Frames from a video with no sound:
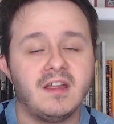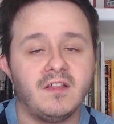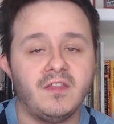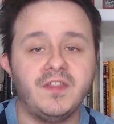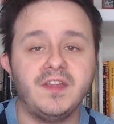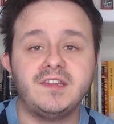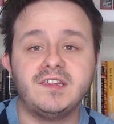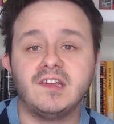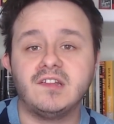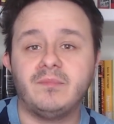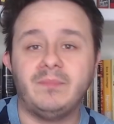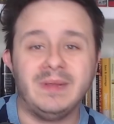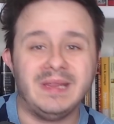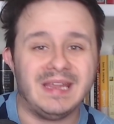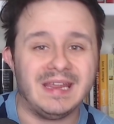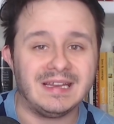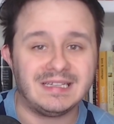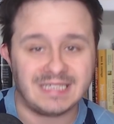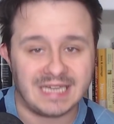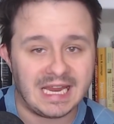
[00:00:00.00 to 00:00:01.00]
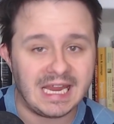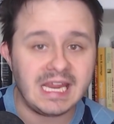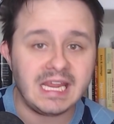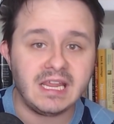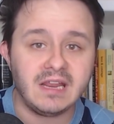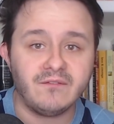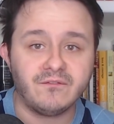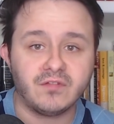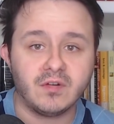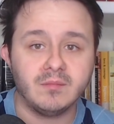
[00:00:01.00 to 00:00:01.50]
this is being
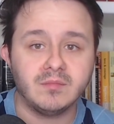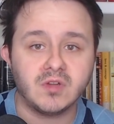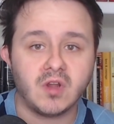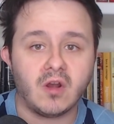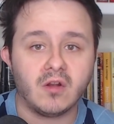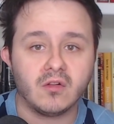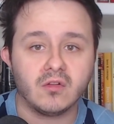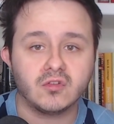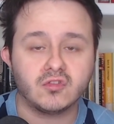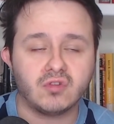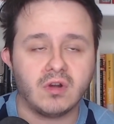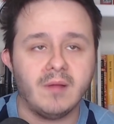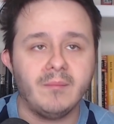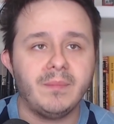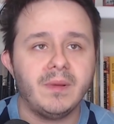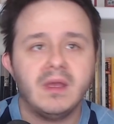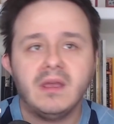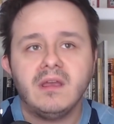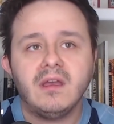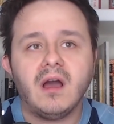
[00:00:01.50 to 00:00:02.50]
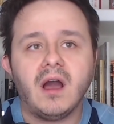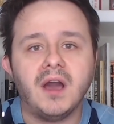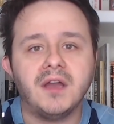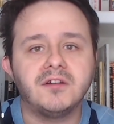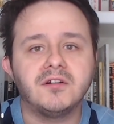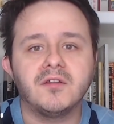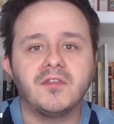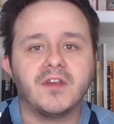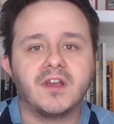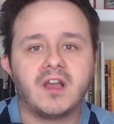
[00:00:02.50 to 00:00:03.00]
taken from Donald Trump
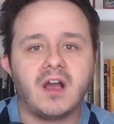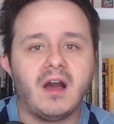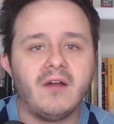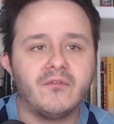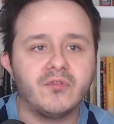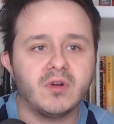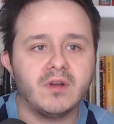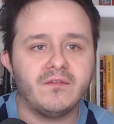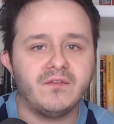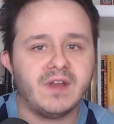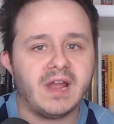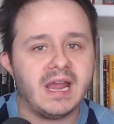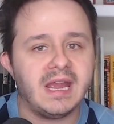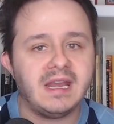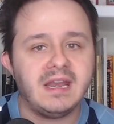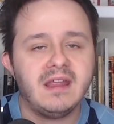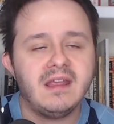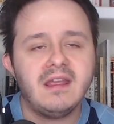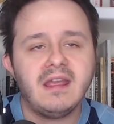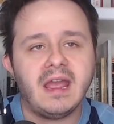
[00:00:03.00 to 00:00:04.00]
under the cover of night,